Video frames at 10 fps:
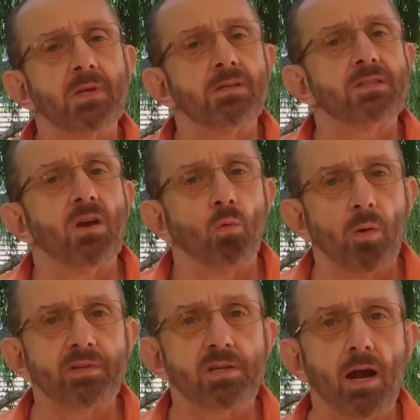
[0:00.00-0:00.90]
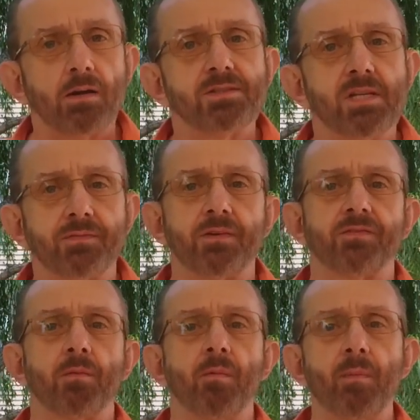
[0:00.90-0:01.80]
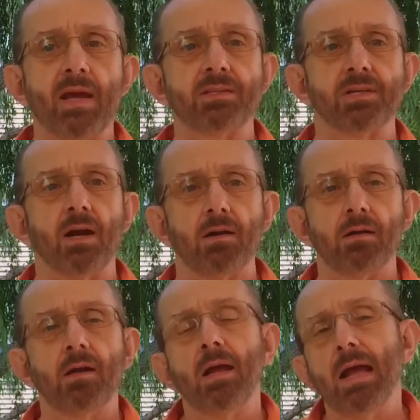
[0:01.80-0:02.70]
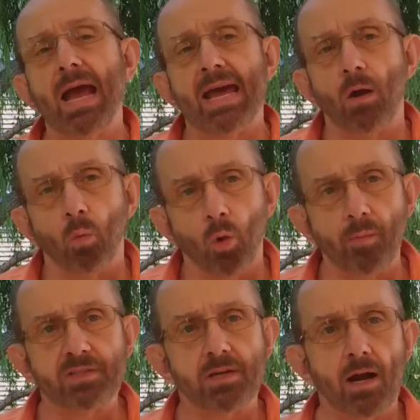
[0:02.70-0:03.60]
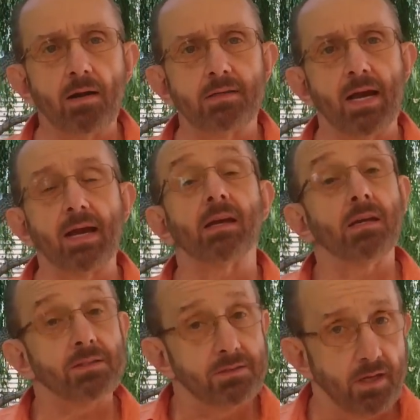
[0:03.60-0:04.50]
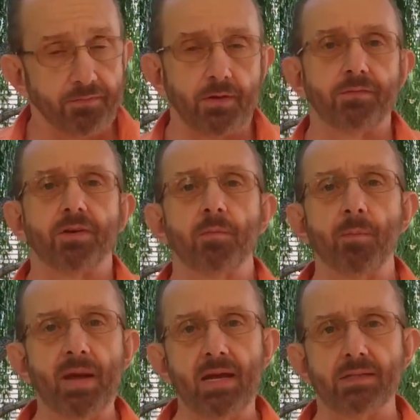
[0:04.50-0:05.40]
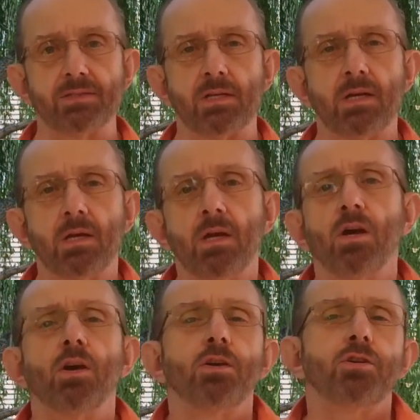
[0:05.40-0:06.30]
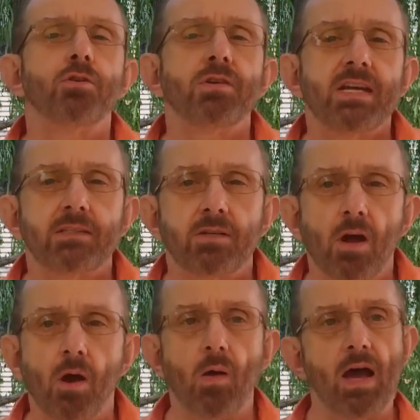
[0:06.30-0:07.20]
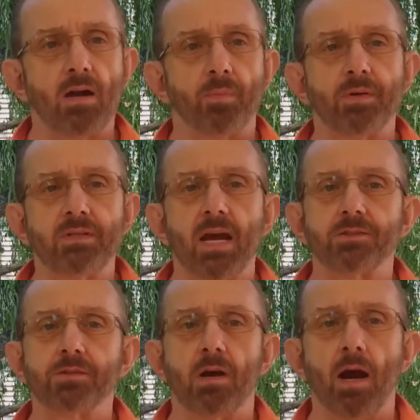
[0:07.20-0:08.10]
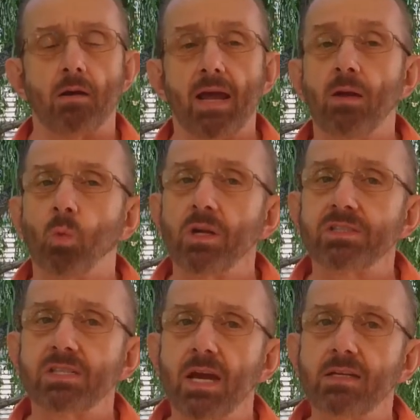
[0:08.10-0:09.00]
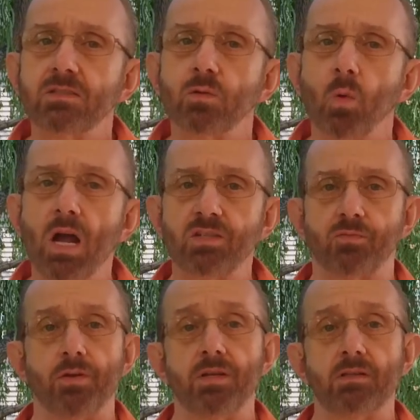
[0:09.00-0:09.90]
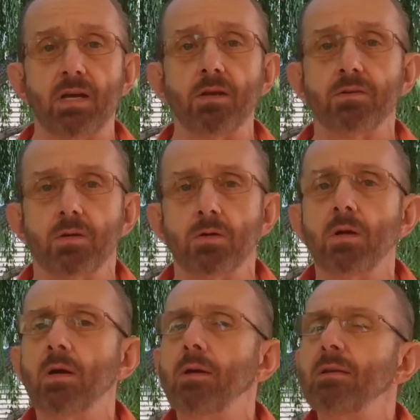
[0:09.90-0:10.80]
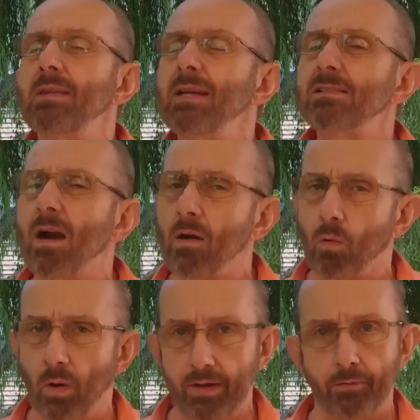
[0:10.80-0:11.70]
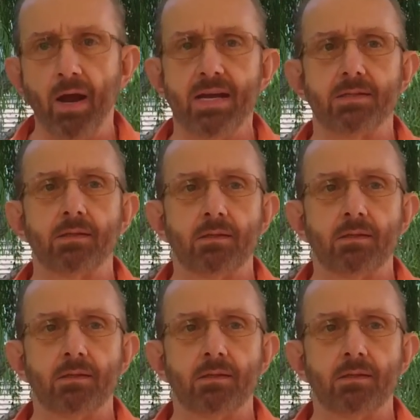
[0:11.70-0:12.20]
You see, a woman's heart is different from a man's heart, and a woman's heart attack is different from a man's. You need to know how to protect your heart and what signs to watch for that tell you things aren't quite right.